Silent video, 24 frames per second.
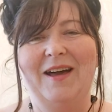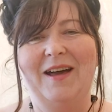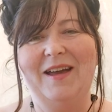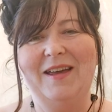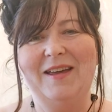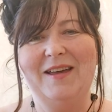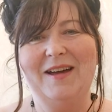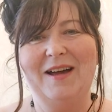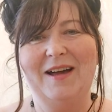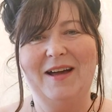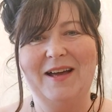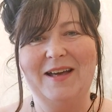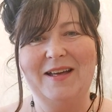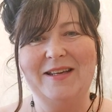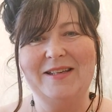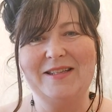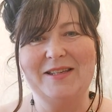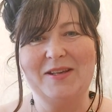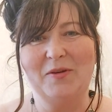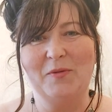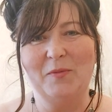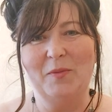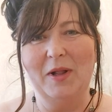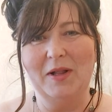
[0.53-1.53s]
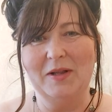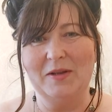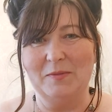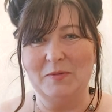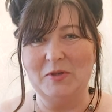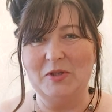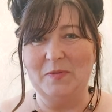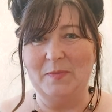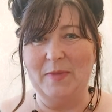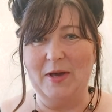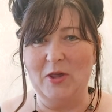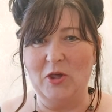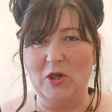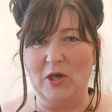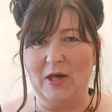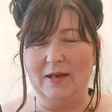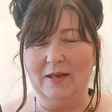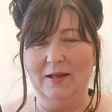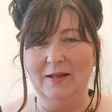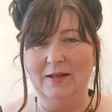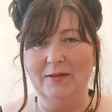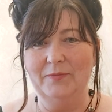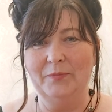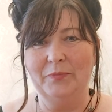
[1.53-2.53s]
Hi guys, welcome to my
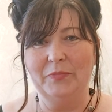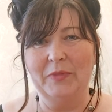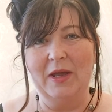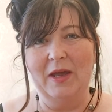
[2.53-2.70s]
channel,